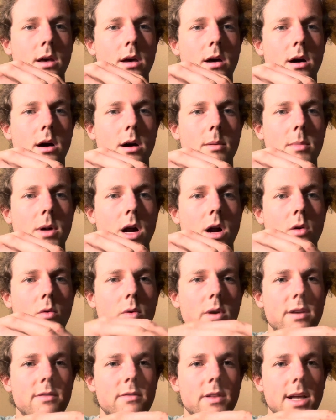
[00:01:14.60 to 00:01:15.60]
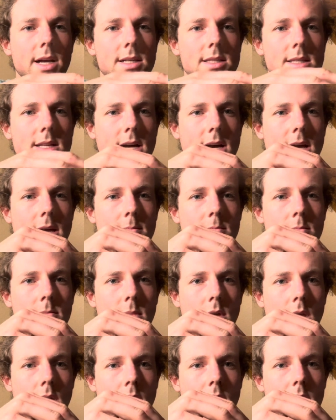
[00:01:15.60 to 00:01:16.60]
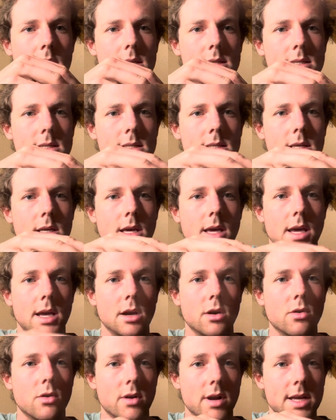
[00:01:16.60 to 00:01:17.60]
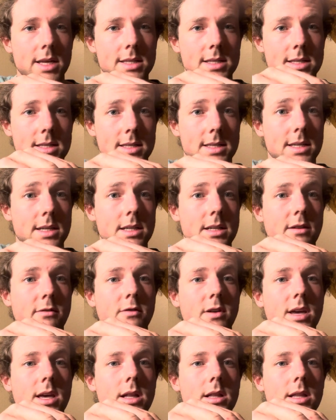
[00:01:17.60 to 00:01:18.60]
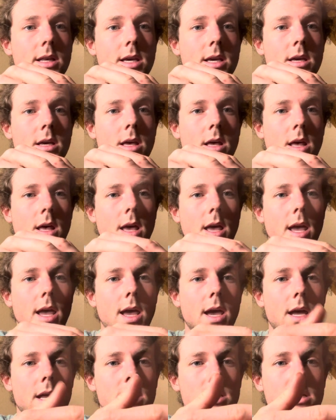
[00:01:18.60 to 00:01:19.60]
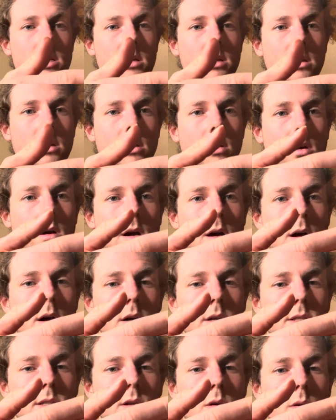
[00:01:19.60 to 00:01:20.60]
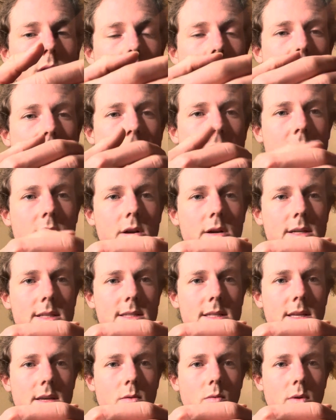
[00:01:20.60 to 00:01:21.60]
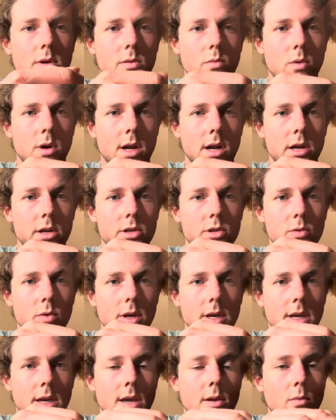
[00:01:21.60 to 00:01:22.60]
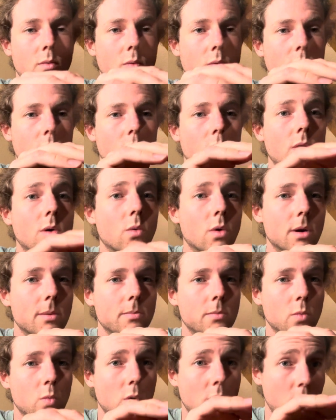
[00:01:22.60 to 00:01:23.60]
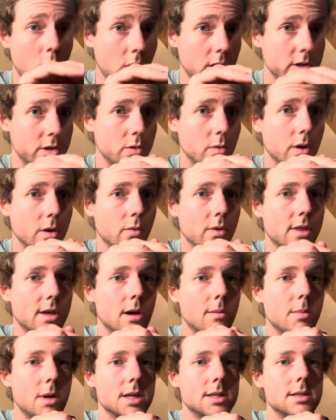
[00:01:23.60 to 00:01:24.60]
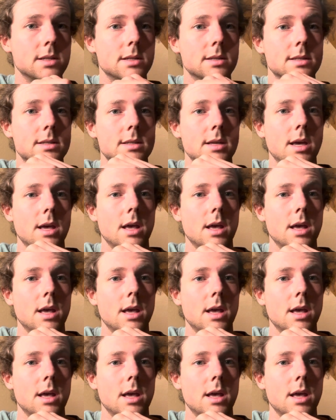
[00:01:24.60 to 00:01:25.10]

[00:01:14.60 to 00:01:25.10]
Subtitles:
our reflex time is increased significantly, and also our accuracy with what we're doing and what we're doing with our muscles.